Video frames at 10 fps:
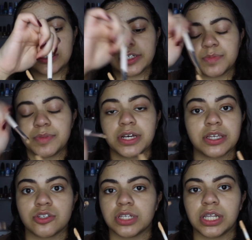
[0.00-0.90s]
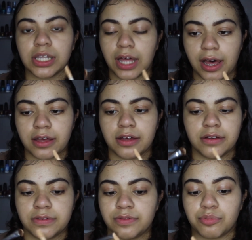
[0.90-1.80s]
just because there's a lot
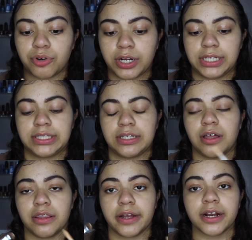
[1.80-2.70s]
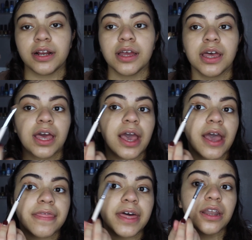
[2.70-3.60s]
of product on there,
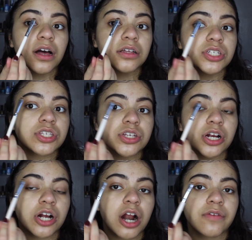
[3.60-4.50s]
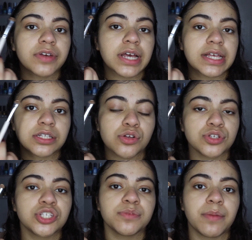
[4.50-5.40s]
and then I'll just start carving as
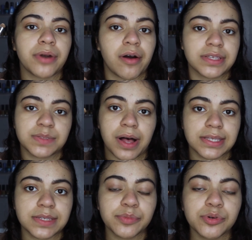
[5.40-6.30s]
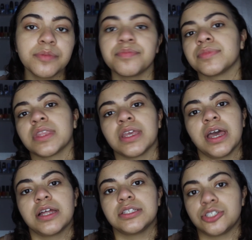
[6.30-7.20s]
close to my brow as possible.
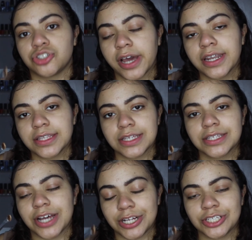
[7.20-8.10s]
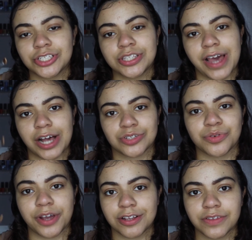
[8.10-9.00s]
Try not to touch the
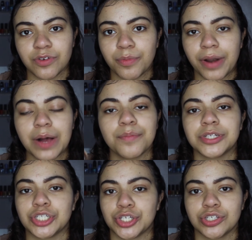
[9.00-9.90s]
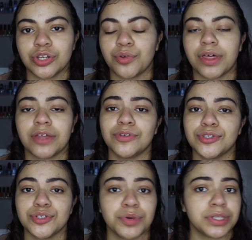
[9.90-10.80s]
actual hairs of your brow, but just know that if
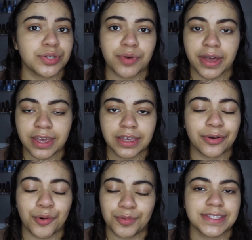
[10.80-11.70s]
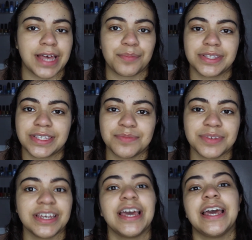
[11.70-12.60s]
you do, it's okay. It always happens to
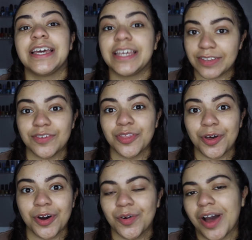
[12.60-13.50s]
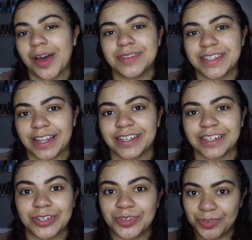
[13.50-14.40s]
me. Even though I'm
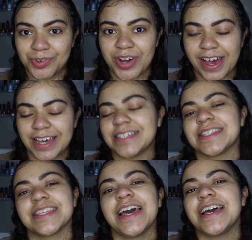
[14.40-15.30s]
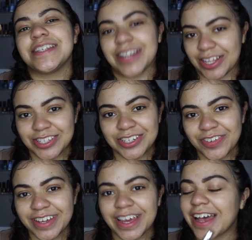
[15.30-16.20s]
telling you guys not to
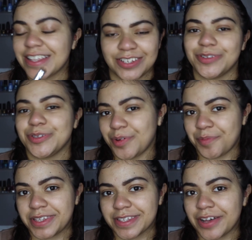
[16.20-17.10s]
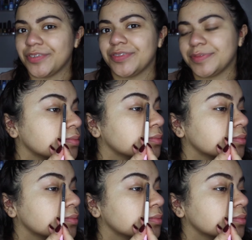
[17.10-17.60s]
do it, I still do it myself.